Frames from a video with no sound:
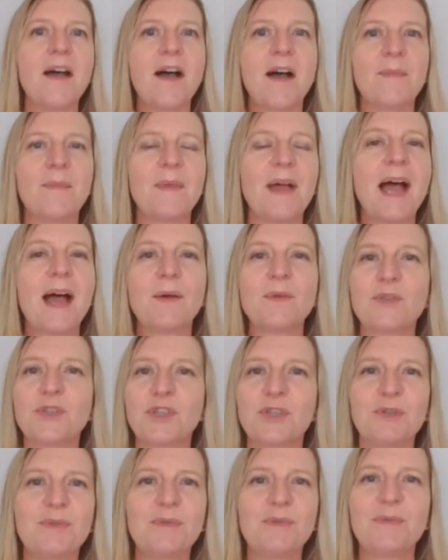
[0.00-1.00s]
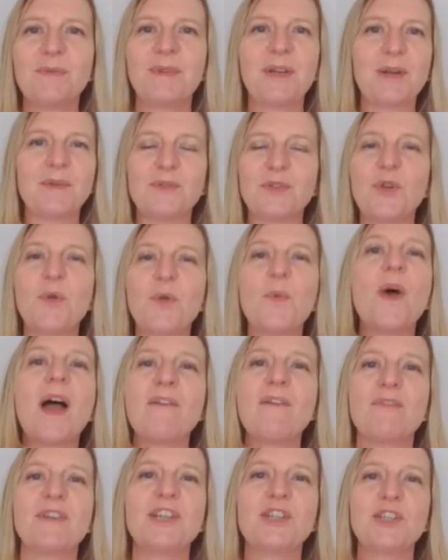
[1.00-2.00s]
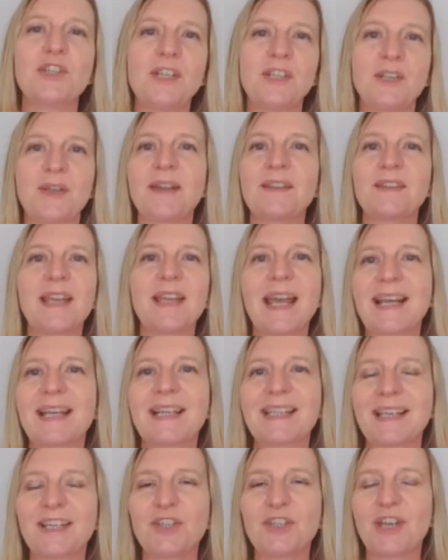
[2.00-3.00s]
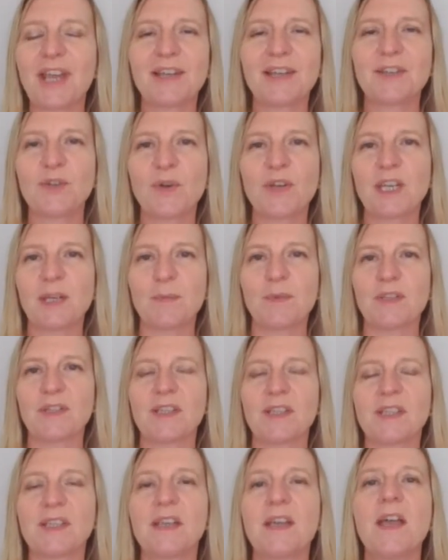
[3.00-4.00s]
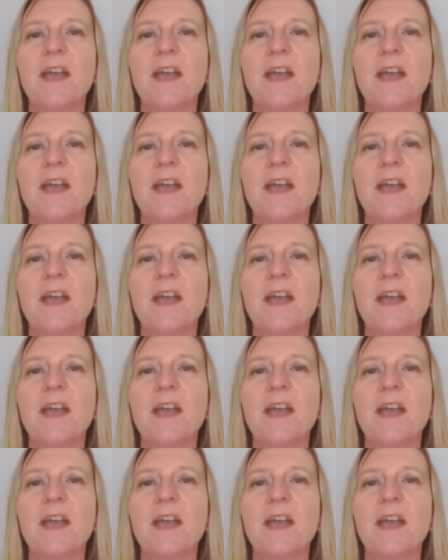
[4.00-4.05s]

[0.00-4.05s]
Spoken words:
how to do whatever it is you need to, how to access shared documents.